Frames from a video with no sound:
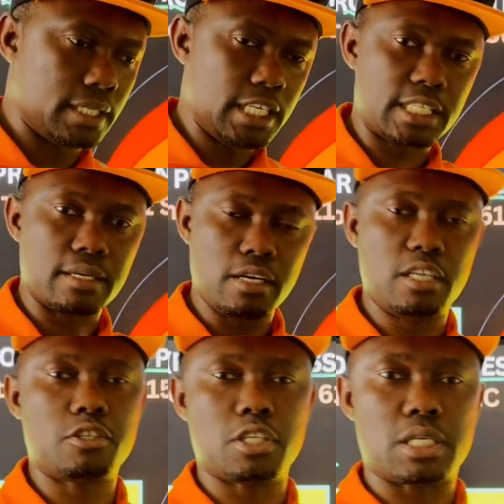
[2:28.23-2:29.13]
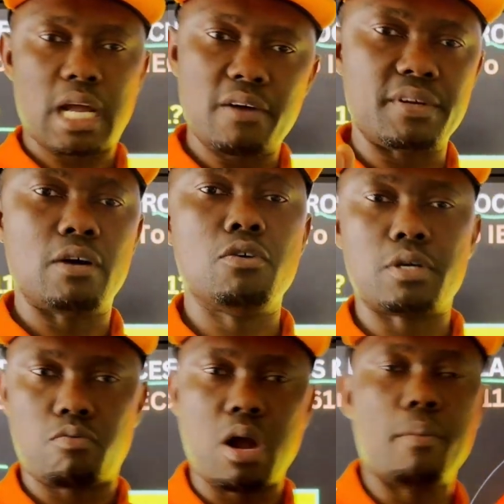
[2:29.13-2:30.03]
each industry have their own
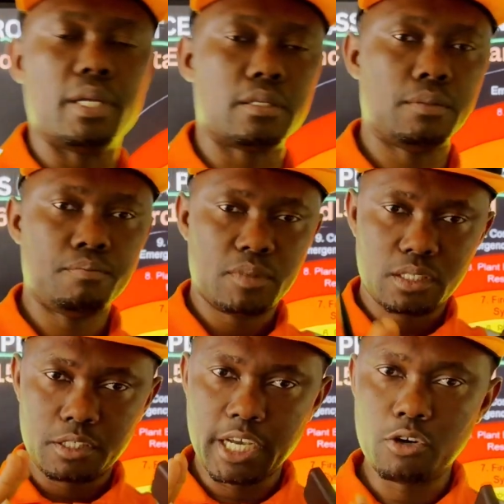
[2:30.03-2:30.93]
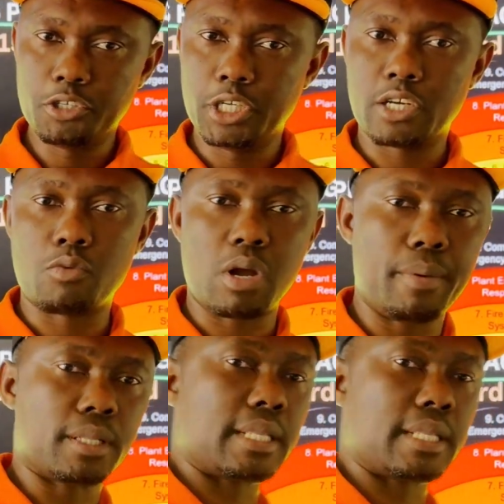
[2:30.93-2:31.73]
requirements, their own unique requirements.